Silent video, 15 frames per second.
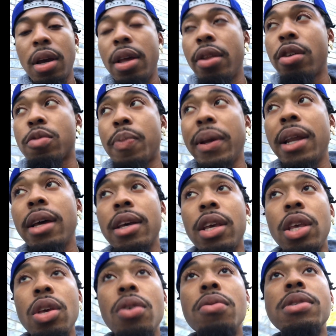There's been a
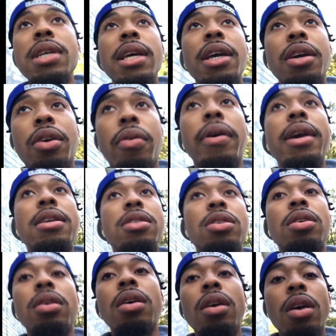huge increase